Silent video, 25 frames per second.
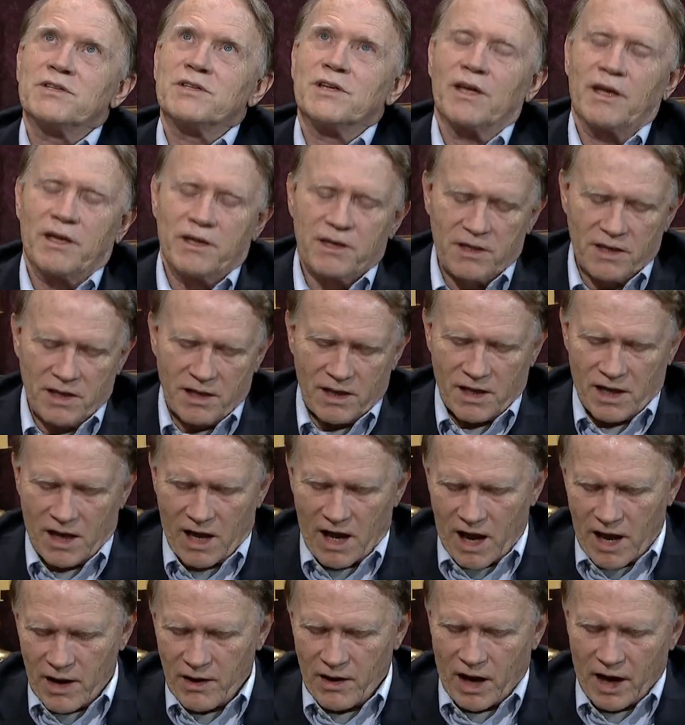said,
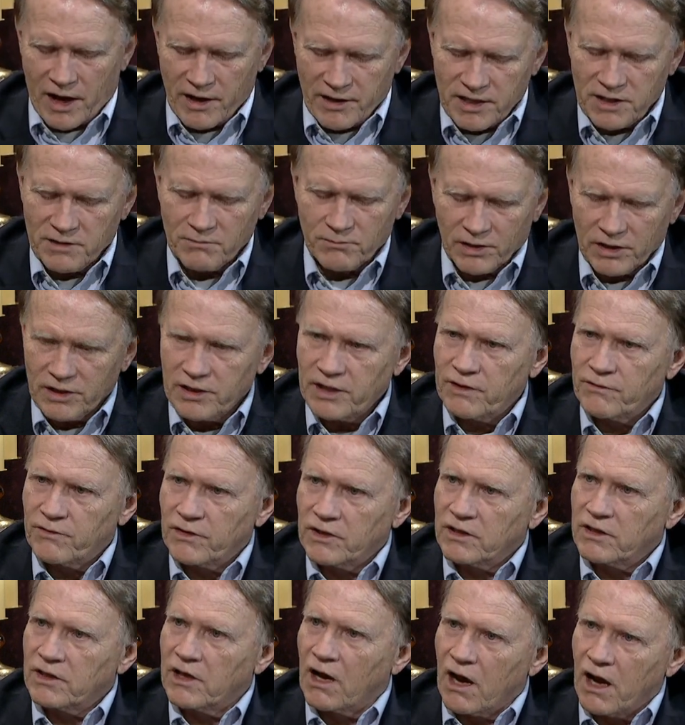I didn't believe
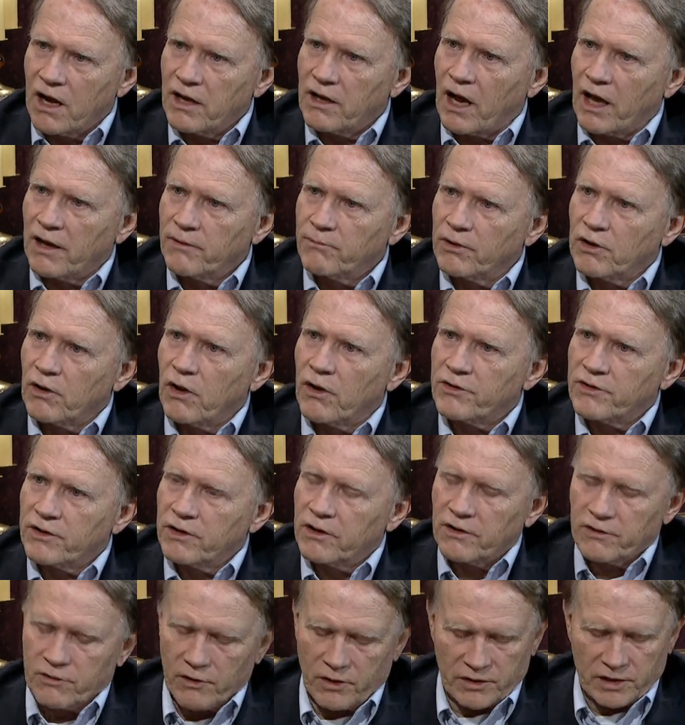in God. I thought
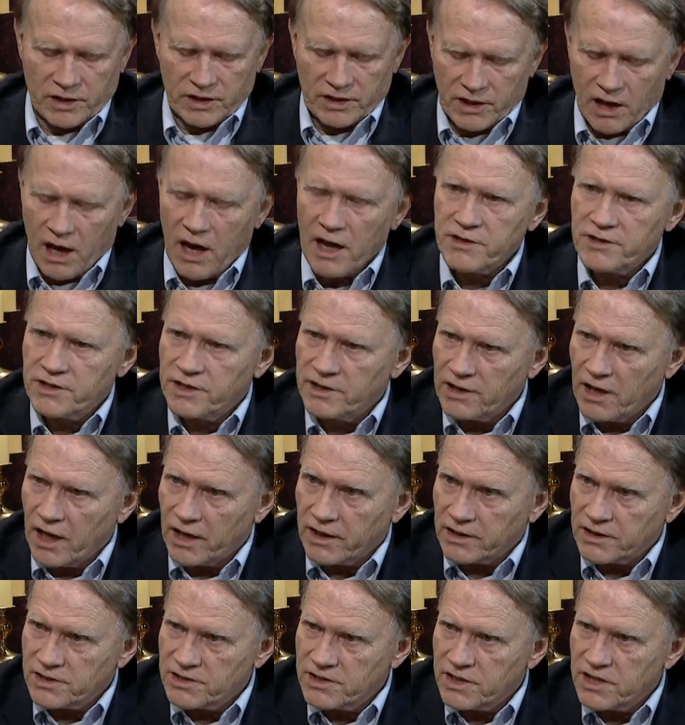that God did
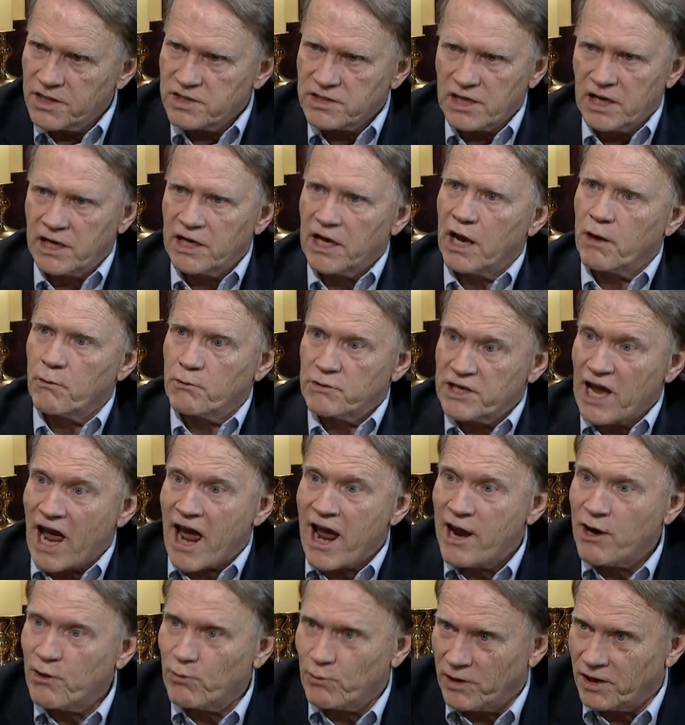not exist, and I was
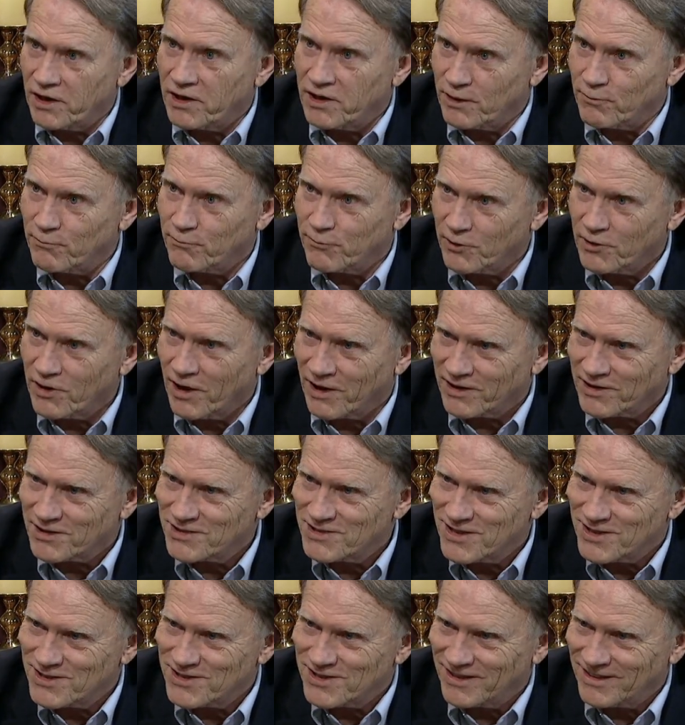angry at him for not
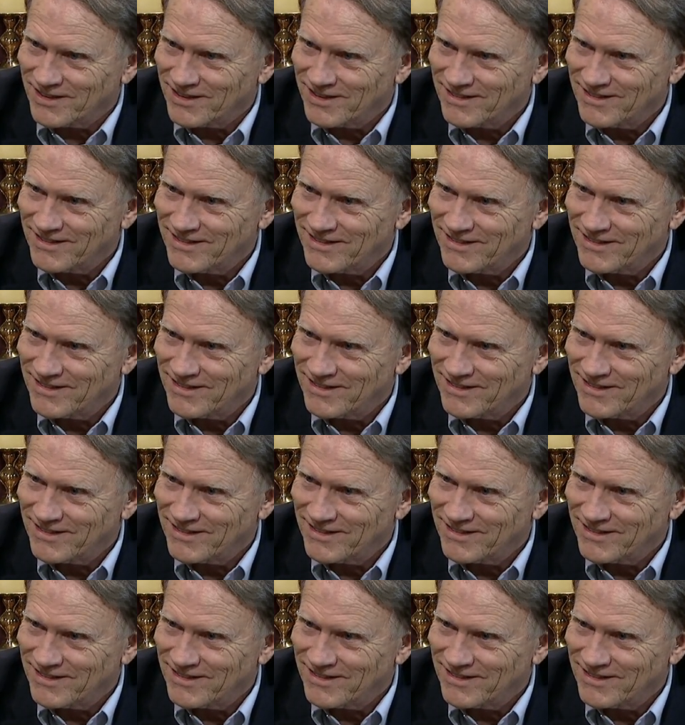existing.